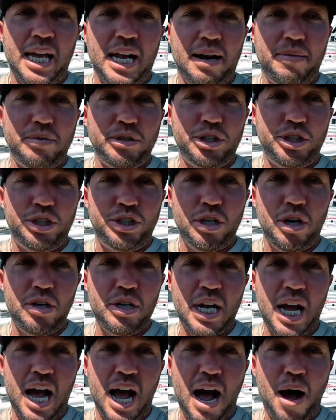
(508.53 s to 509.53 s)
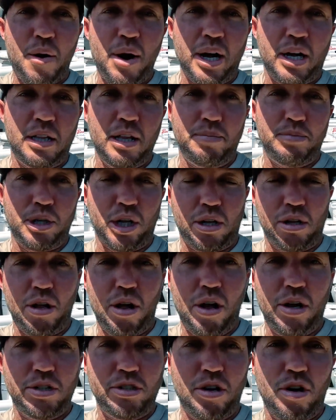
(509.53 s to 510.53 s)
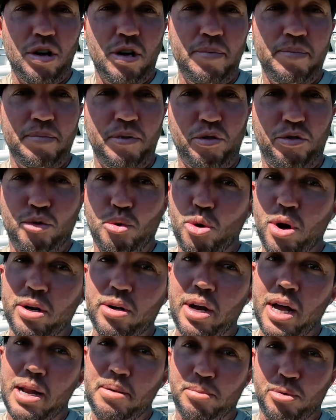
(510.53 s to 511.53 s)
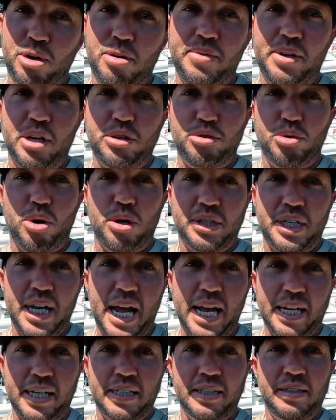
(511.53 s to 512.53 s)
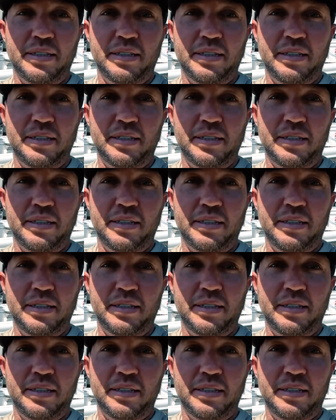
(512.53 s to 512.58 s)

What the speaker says: and I'm gonna show you how I clip the claws on them before I go ahead and put them into our tank.